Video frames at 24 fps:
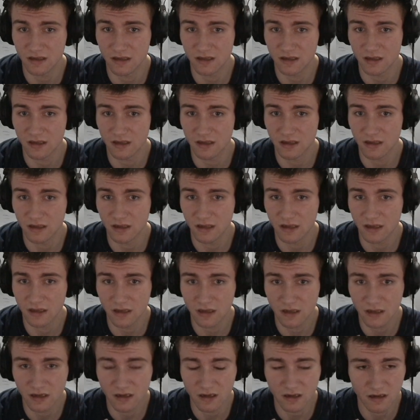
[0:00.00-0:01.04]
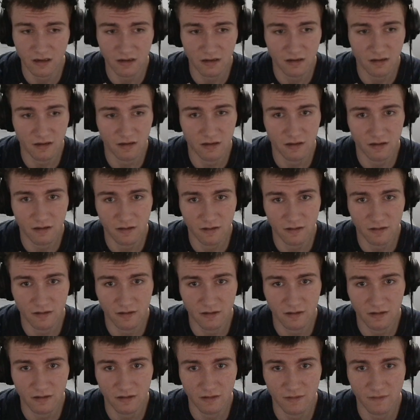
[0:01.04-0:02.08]
Oh, well, I love you,
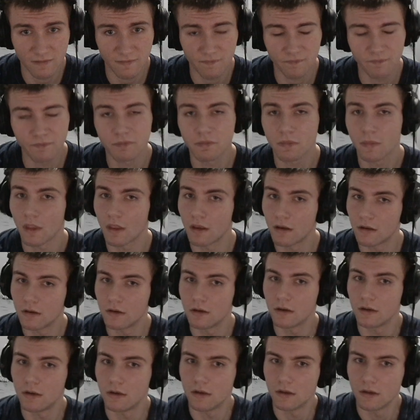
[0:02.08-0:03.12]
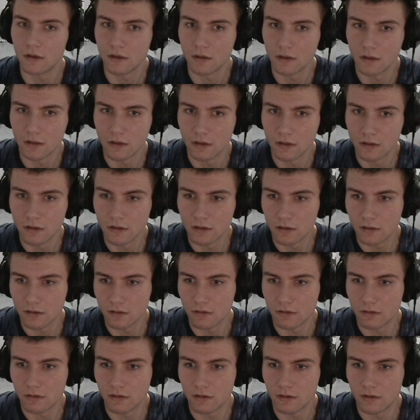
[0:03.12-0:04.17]
gal. This is
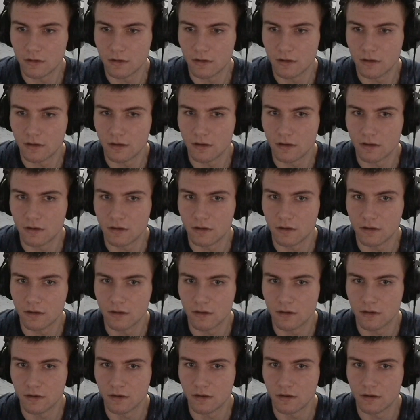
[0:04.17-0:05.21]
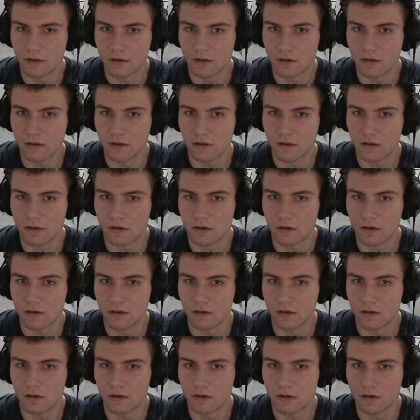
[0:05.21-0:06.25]
what I heard.
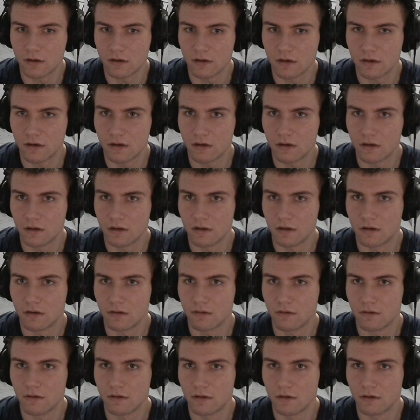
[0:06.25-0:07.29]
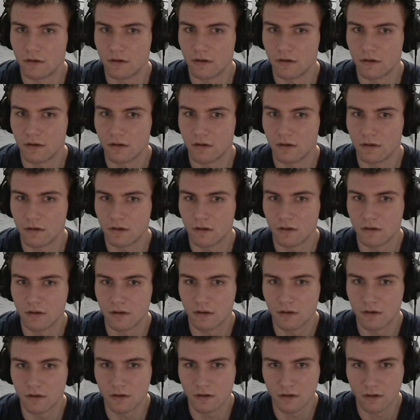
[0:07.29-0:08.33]
Oh, well, I love you, gal.
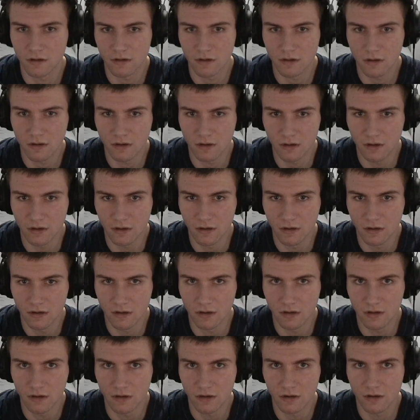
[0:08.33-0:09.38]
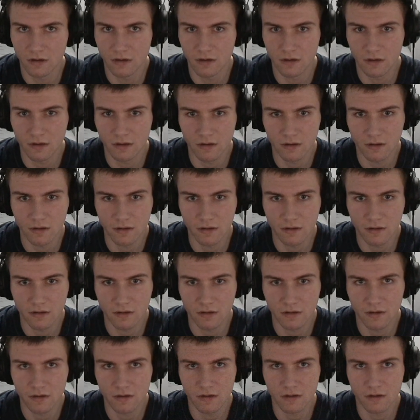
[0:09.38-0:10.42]
What
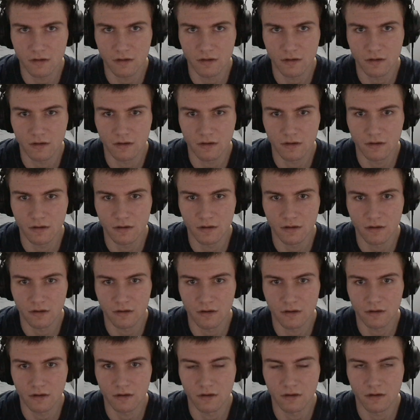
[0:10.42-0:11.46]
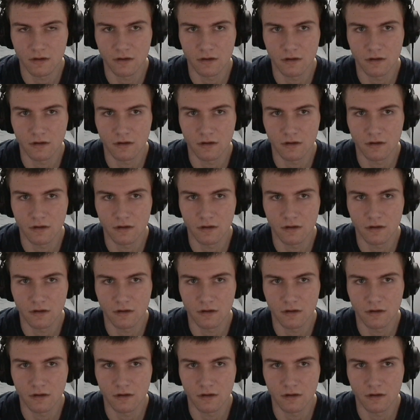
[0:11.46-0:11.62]
gonna become?